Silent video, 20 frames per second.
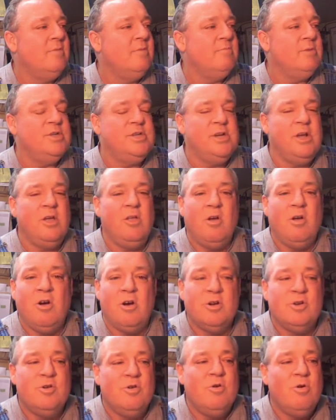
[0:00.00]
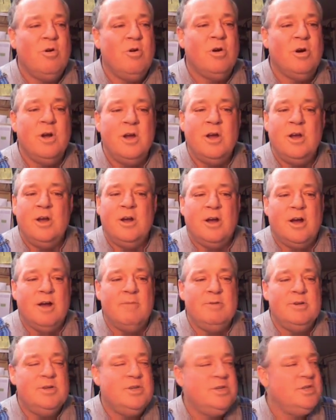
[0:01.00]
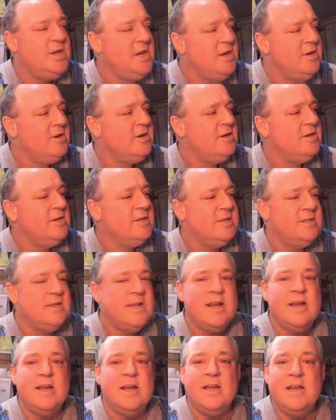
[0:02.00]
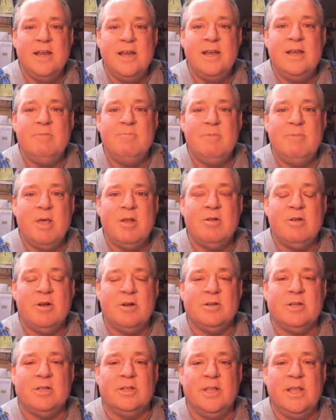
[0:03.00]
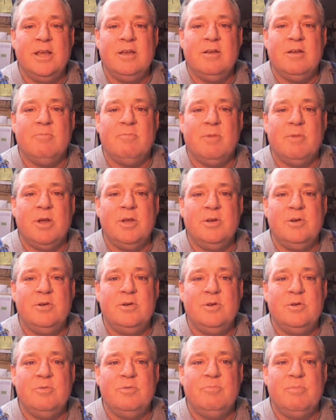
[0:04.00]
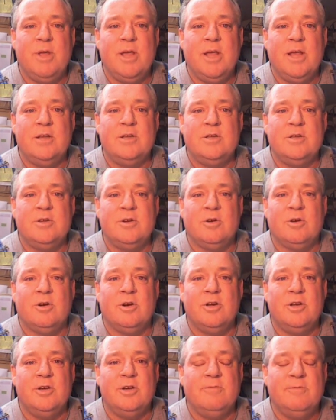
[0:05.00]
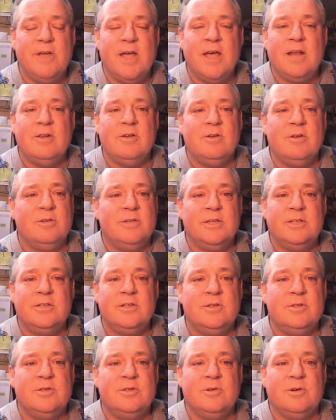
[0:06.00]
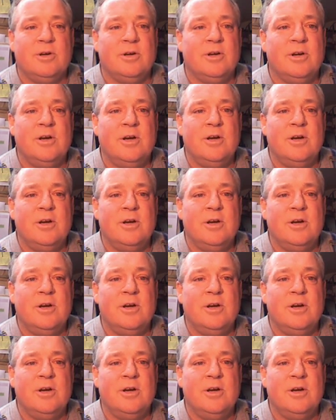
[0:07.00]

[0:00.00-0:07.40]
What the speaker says: Michelle Hardcore, I mean, she couldn't have said it any better. There's a link on my YouTube page to her, and you've got to go listen to her.